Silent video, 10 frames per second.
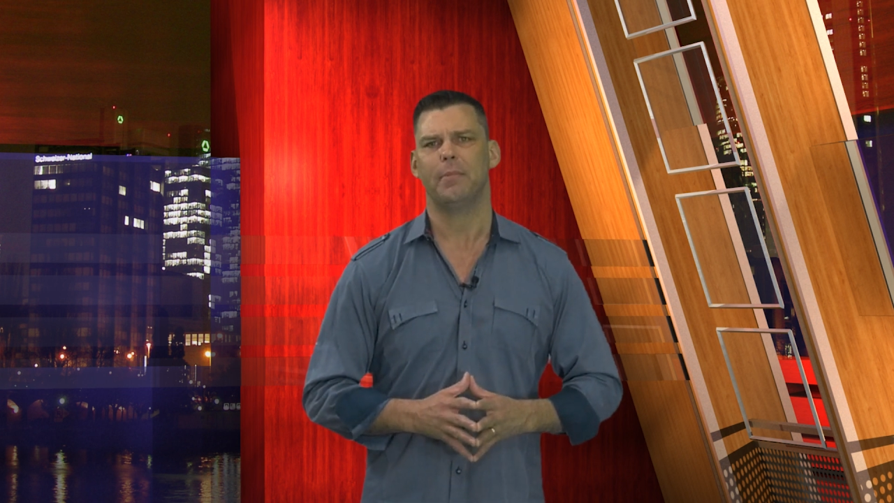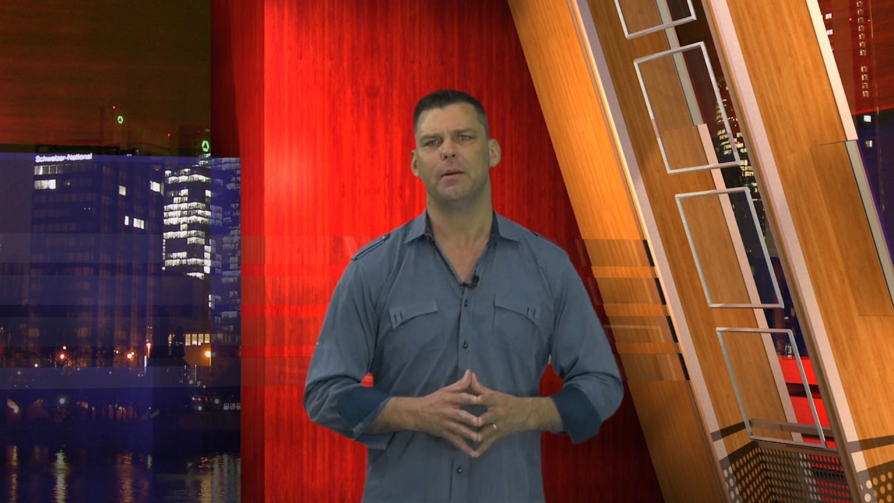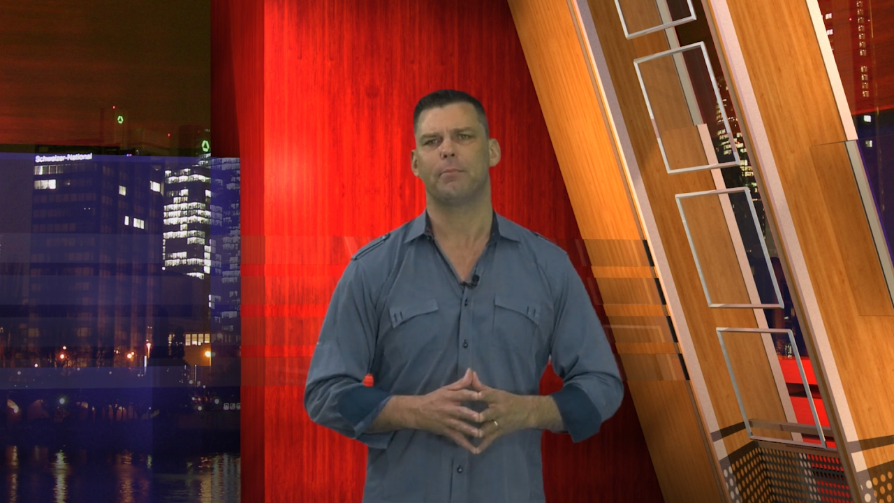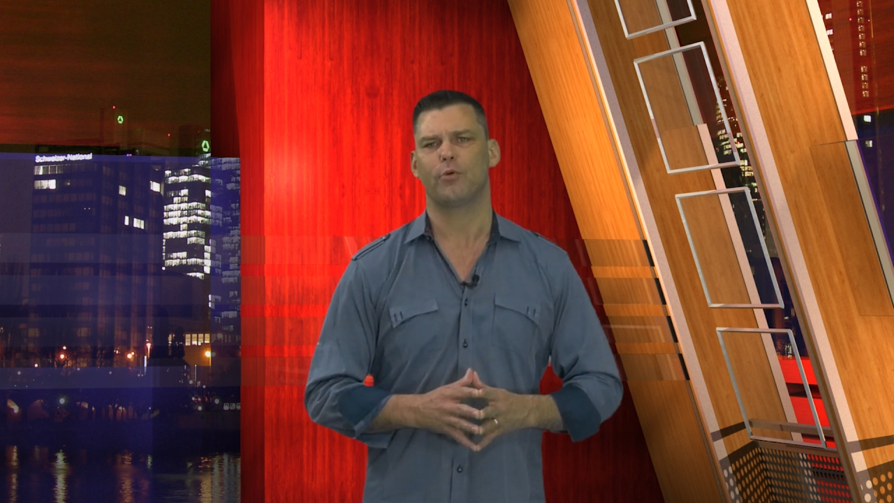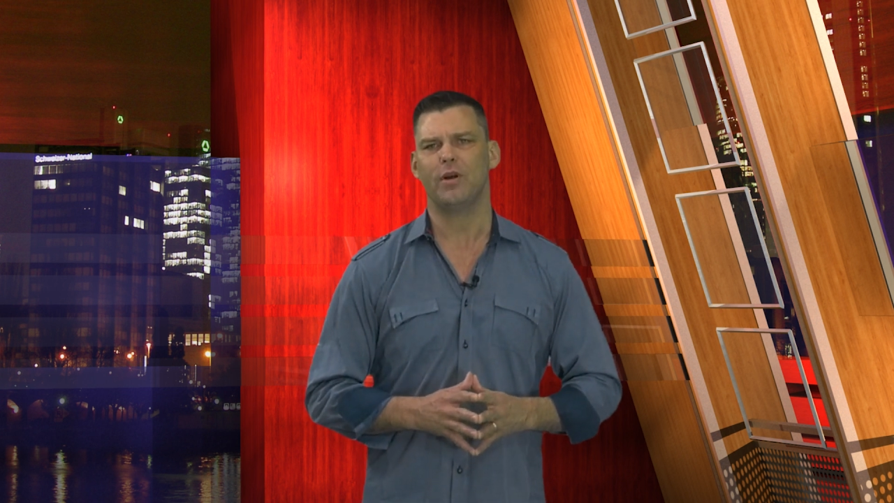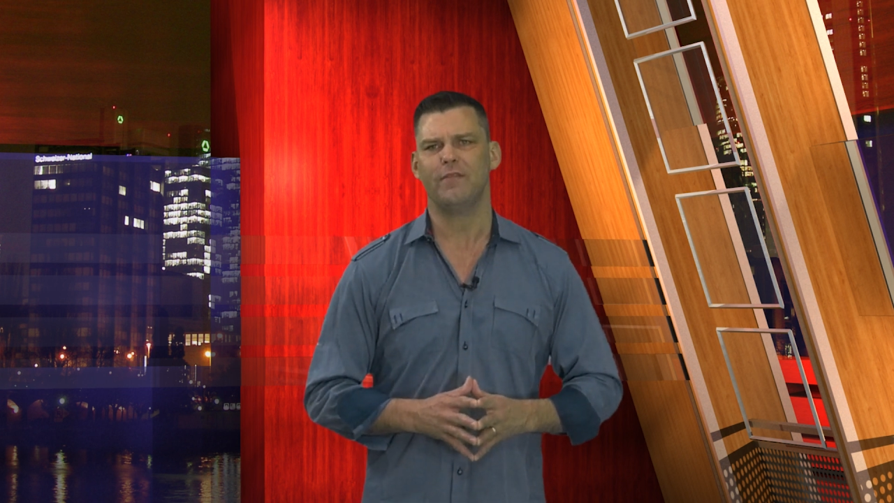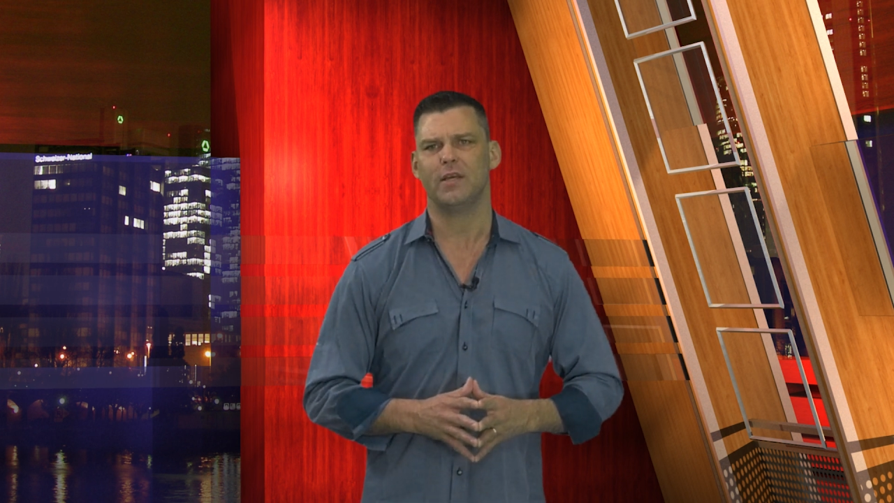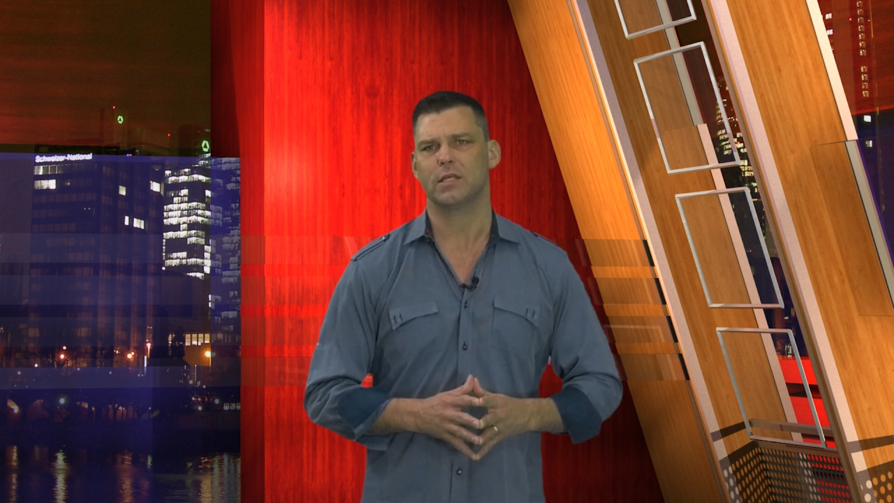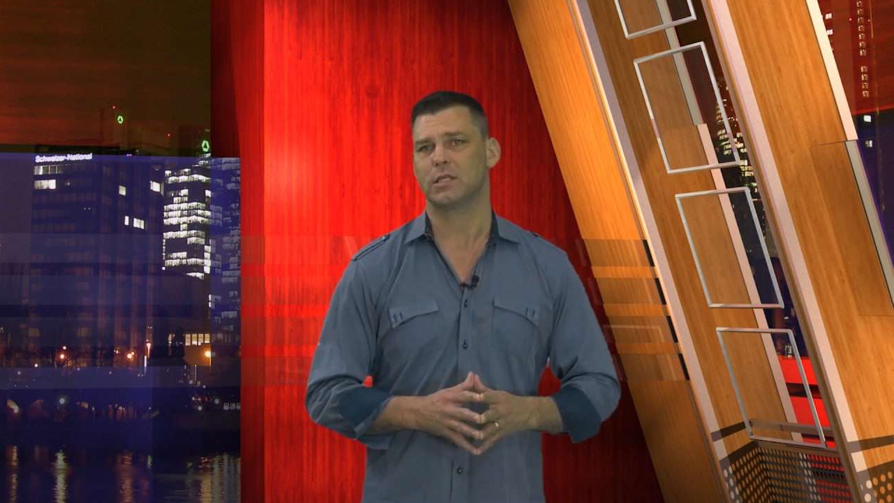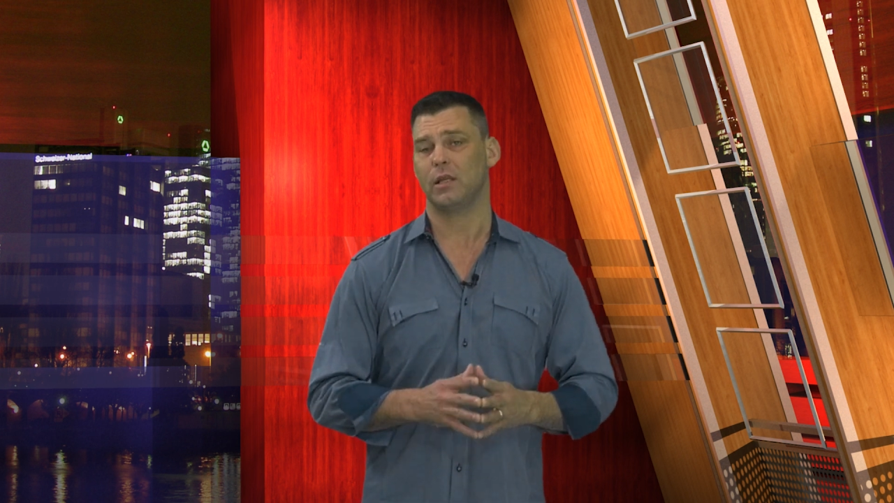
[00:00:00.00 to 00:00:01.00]
been
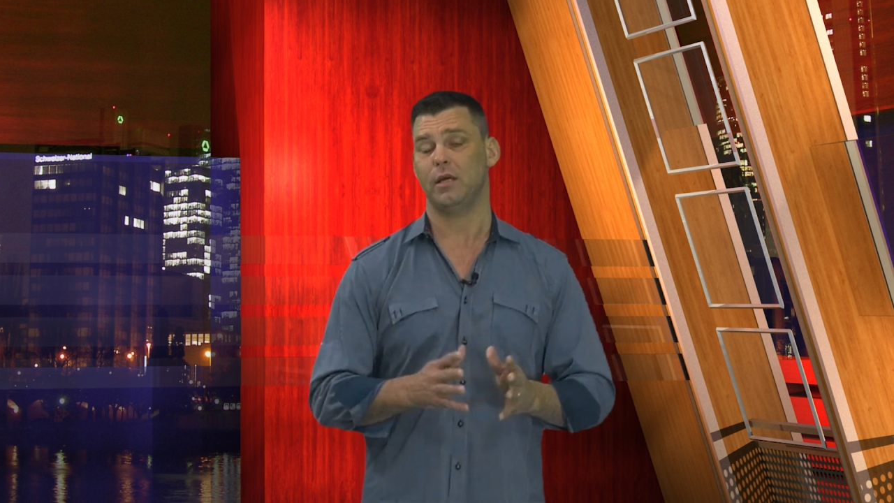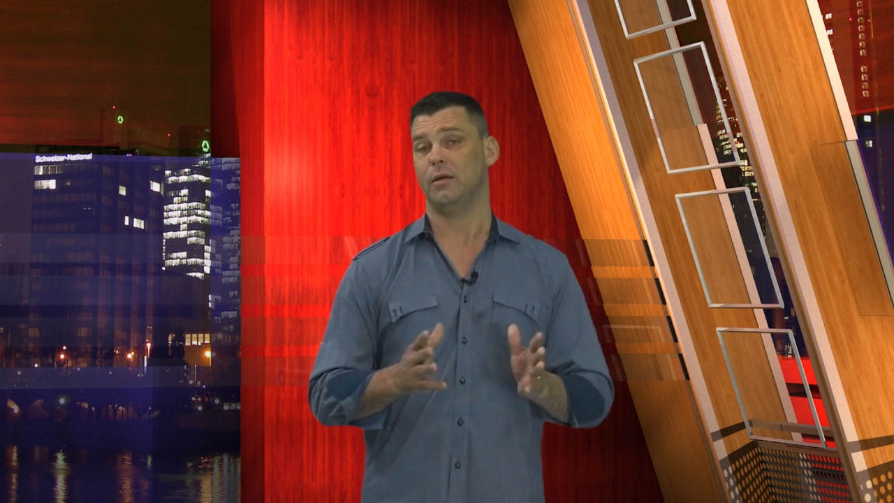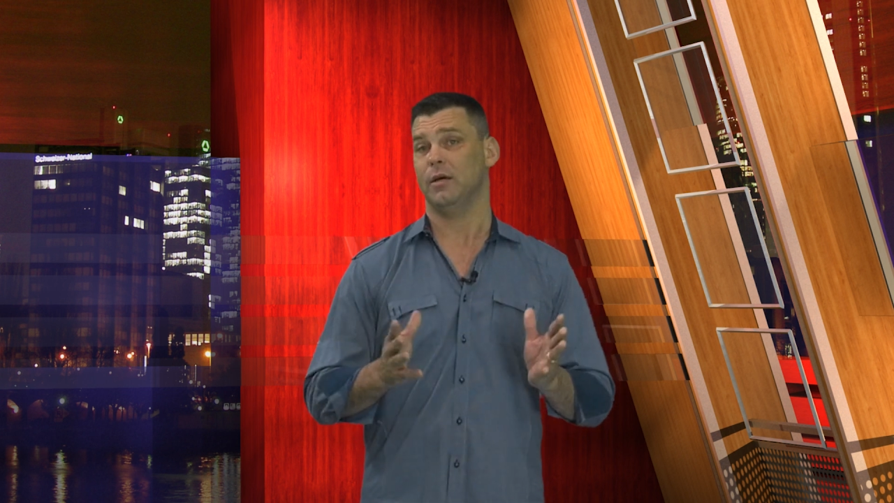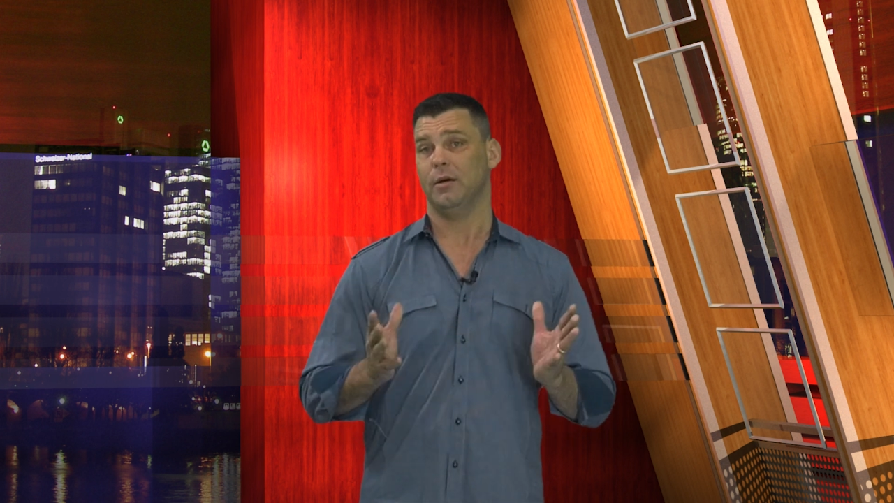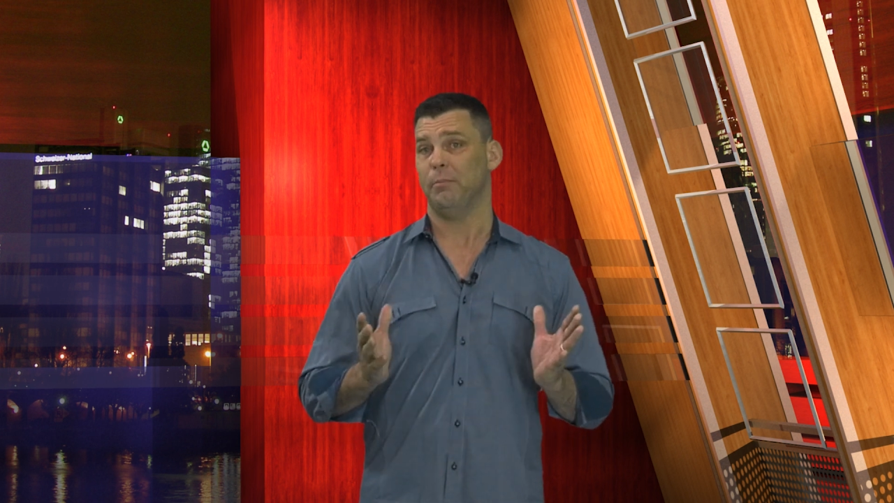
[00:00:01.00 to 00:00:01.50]
previously